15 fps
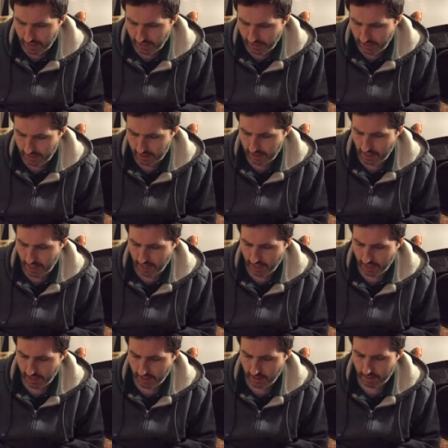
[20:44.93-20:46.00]
and this is not
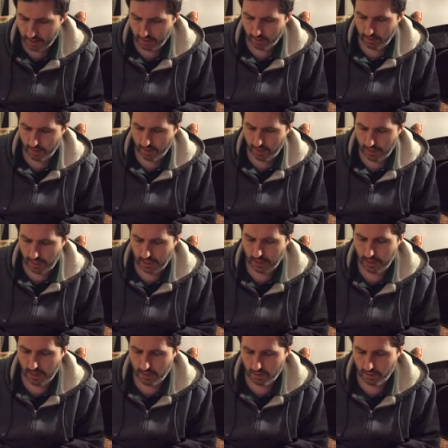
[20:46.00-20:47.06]
it. We're going to need to
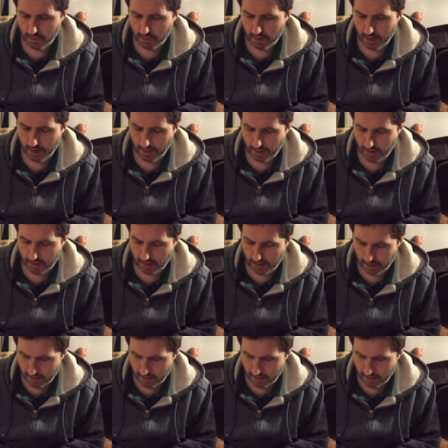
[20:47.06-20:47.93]
talk once we're out of here.